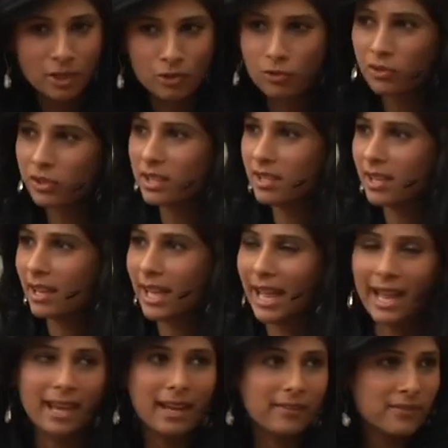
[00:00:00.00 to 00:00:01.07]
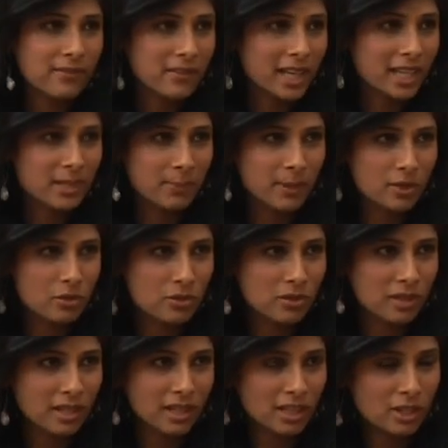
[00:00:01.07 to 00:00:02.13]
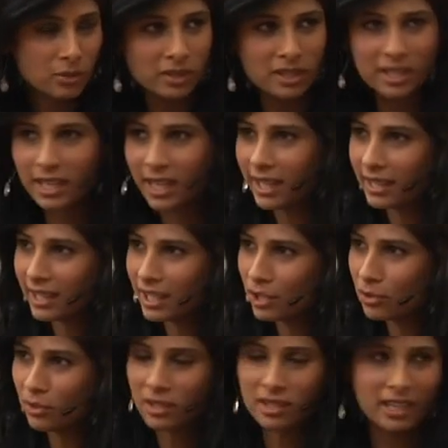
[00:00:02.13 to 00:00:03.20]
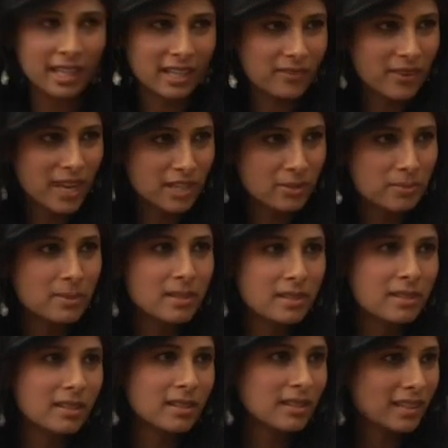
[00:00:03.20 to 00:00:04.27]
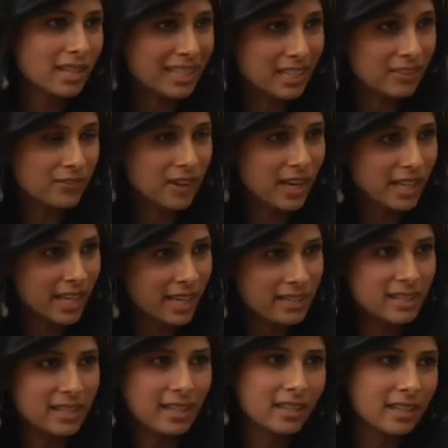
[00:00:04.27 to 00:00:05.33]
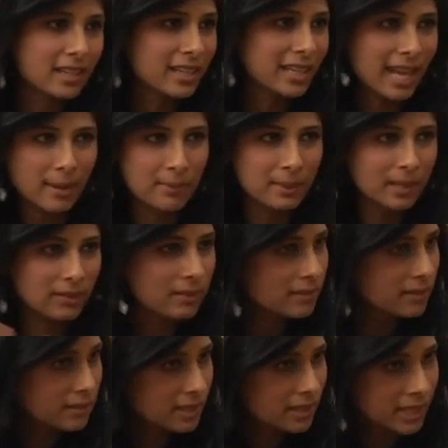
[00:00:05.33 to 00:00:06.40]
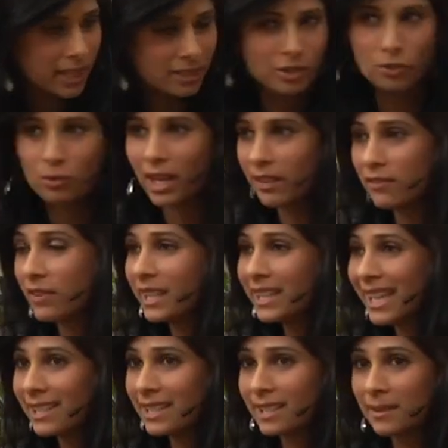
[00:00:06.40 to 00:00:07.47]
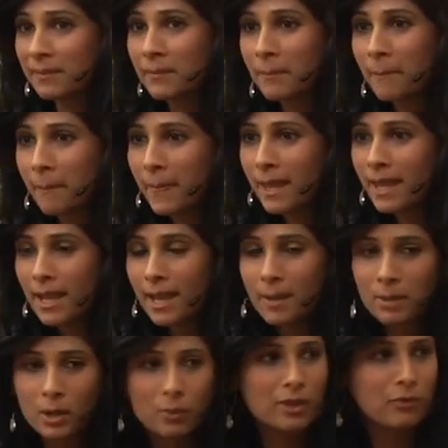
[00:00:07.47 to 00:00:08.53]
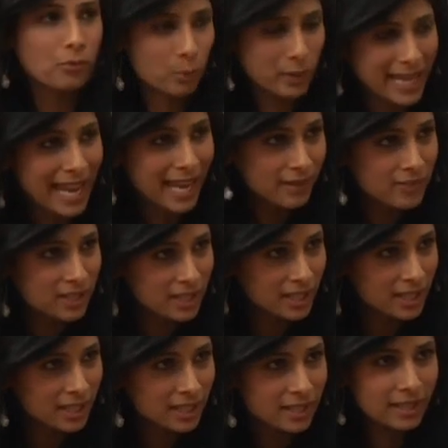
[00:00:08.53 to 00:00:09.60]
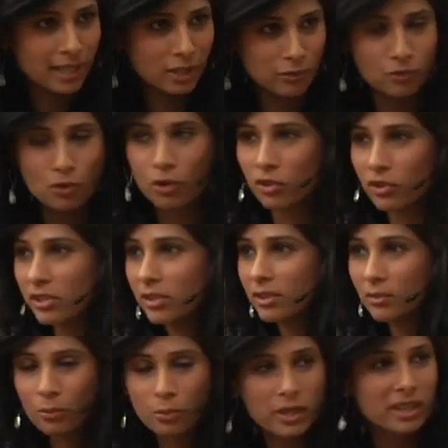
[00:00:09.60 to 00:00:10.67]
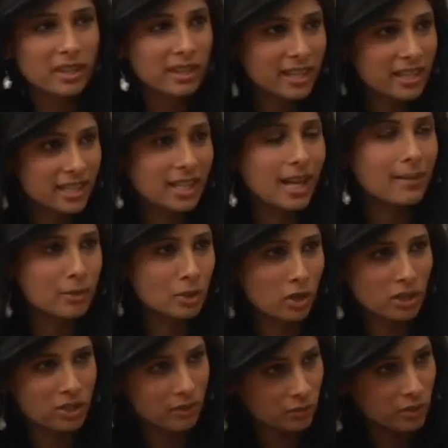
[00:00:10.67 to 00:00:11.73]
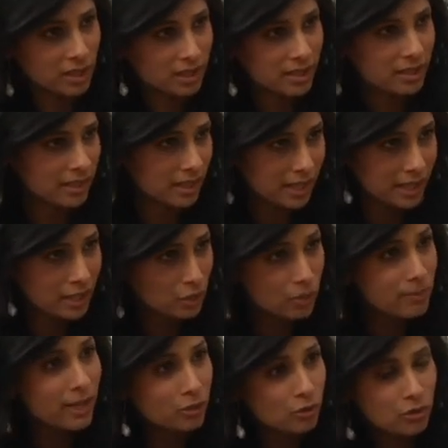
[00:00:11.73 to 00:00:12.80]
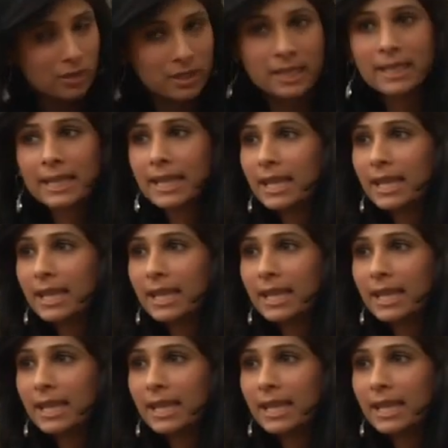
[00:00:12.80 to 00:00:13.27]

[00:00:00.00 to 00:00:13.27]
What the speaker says: countries have expenditures they need to undertake. They need to undertake investment. They need financing. Capital can do that financing. But we have seen that, of course, with this comes lots of risks, the kinds you mentioned.